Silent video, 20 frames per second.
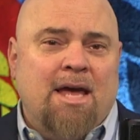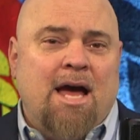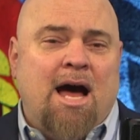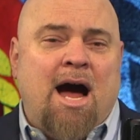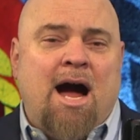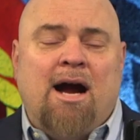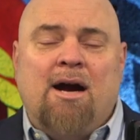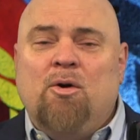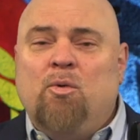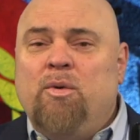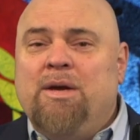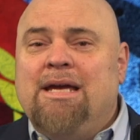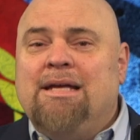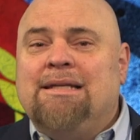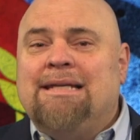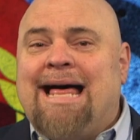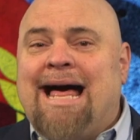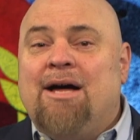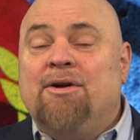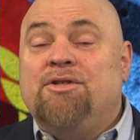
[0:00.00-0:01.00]
Are we
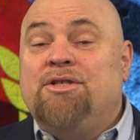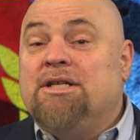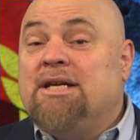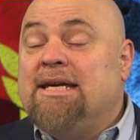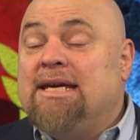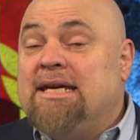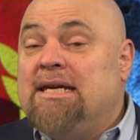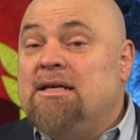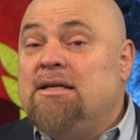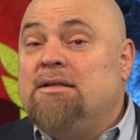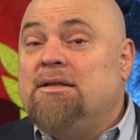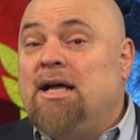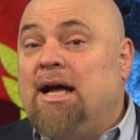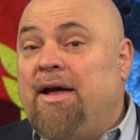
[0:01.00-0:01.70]
allowed to kill